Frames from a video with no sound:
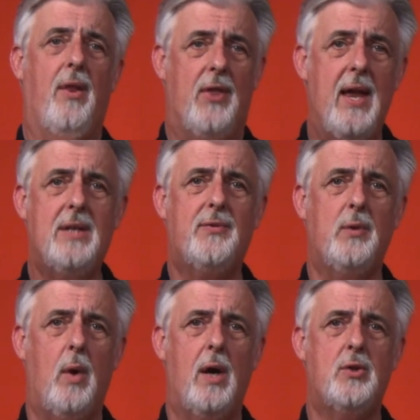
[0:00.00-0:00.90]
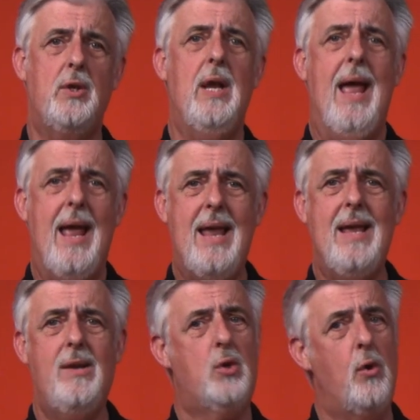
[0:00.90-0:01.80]
Thanks for watching,
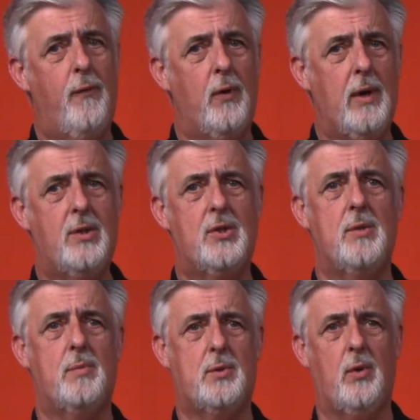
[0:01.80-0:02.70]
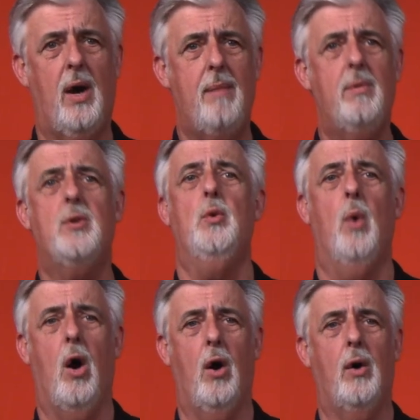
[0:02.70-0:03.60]
and don't forget to subscribe to
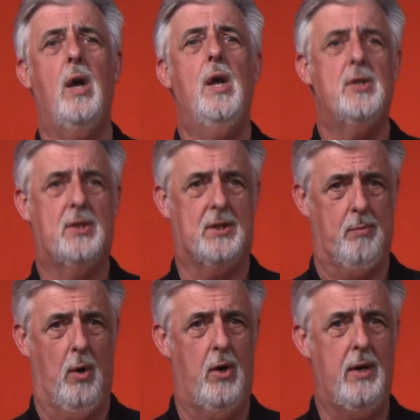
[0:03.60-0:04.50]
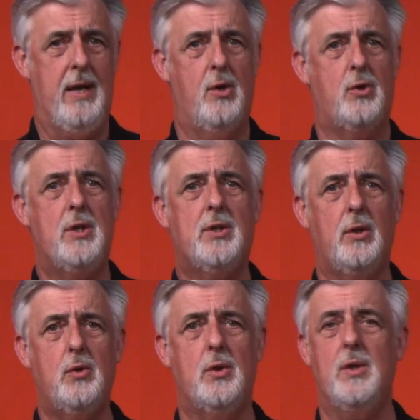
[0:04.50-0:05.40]
our Smart Energy
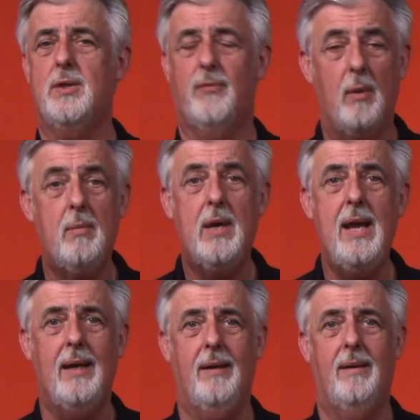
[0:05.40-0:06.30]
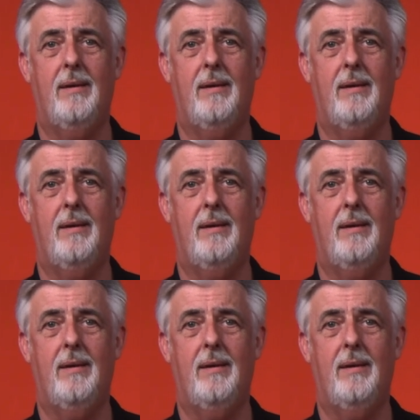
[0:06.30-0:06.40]
Solutions from King.